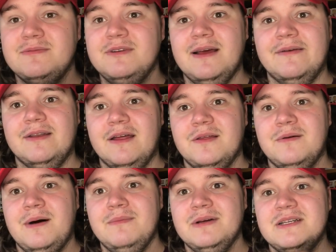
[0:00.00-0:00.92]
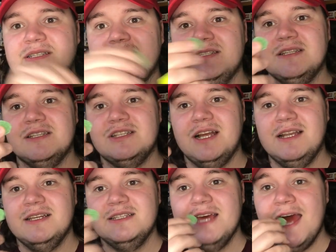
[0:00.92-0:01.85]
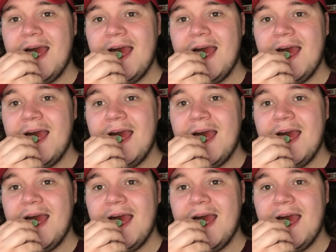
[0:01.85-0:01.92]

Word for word: I'm going to have another one because these are the jellies.